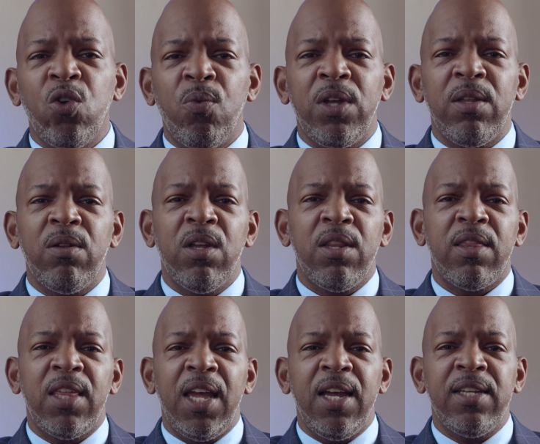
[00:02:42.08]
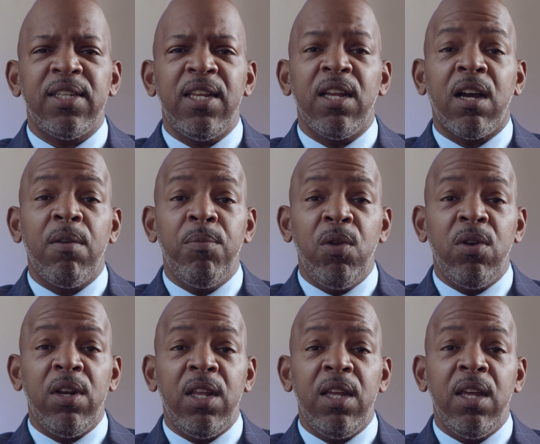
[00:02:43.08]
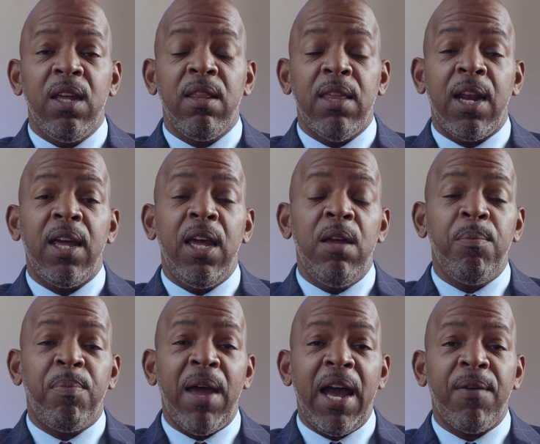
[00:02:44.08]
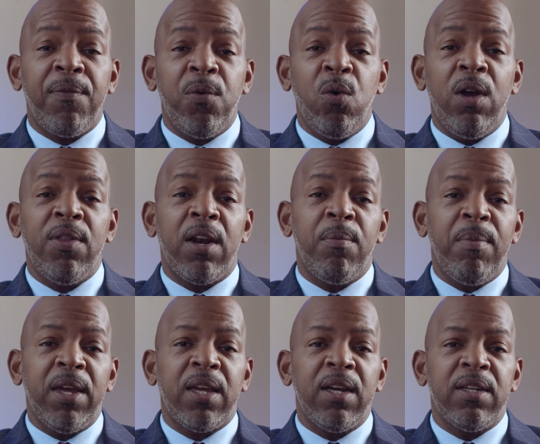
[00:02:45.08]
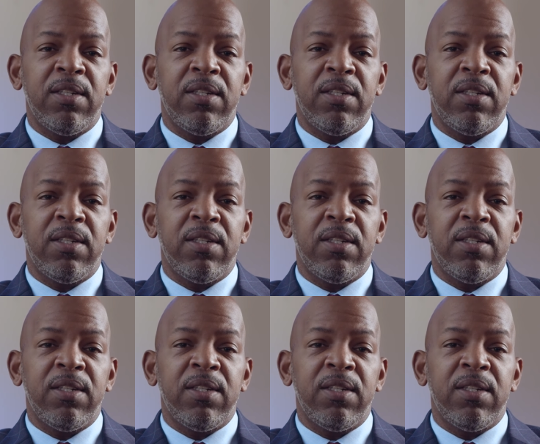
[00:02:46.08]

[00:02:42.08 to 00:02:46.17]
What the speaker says: doing things in the community that are impactful and that are making a